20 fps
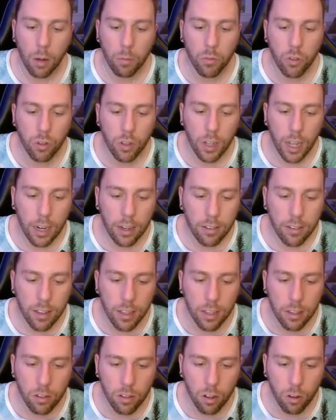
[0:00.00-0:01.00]
So that is
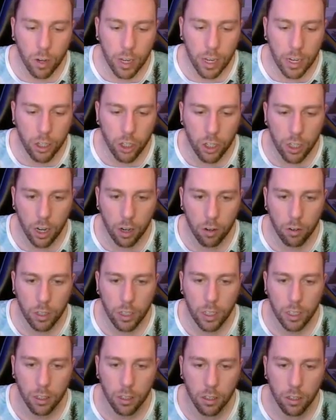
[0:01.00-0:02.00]
this location down
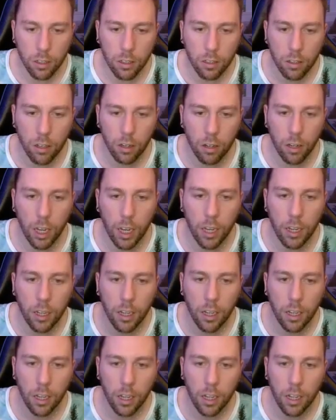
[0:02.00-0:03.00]
here, okay?
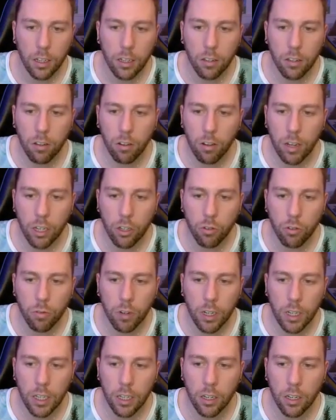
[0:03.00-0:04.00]
This location
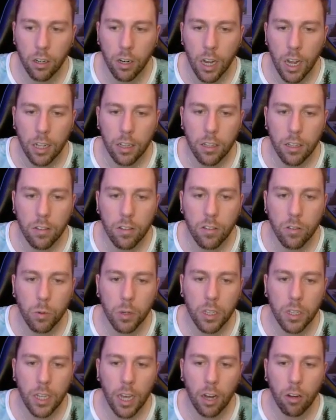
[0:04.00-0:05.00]
right here, this is where
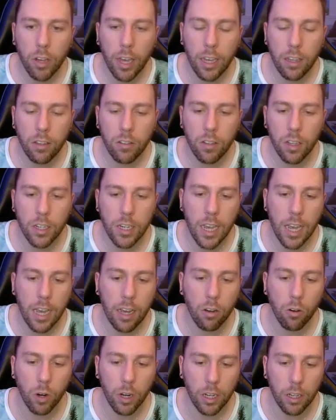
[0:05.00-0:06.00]
the Alcasia
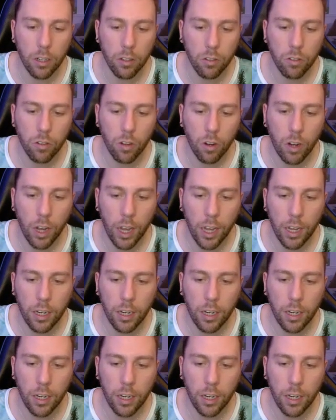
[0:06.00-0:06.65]
Tangle is, okay?